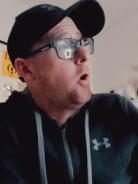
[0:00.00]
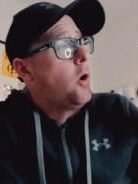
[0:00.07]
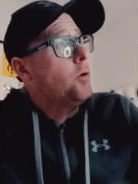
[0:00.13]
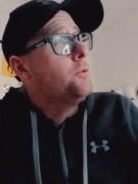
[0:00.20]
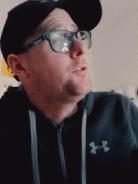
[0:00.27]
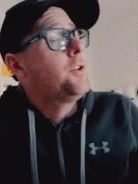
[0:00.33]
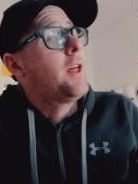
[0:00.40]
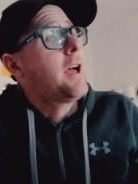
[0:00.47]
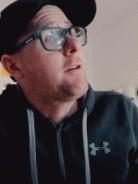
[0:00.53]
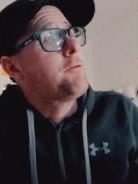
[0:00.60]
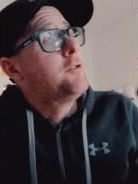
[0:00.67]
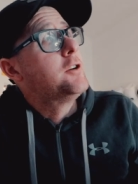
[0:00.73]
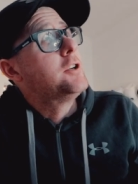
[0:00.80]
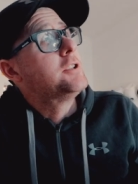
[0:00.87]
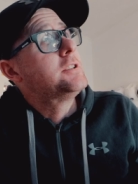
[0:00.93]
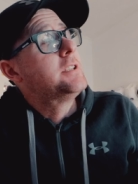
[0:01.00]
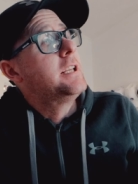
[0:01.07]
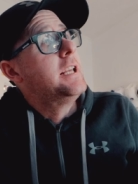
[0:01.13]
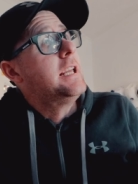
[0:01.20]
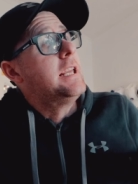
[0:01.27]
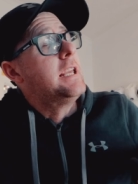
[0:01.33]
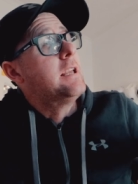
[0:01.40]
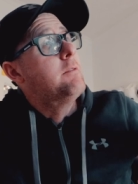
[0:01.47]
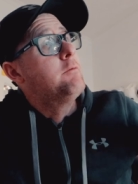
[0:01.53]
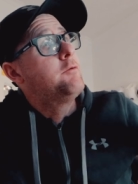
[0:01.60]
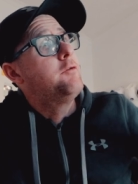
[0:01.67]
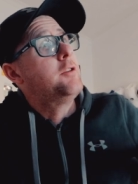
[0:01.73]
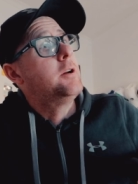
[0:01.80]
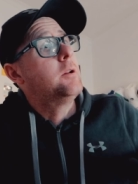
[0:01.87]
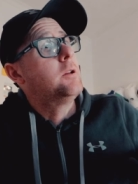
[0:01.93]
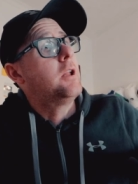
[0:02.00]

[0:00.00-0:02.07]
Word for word: onto that first tee and feel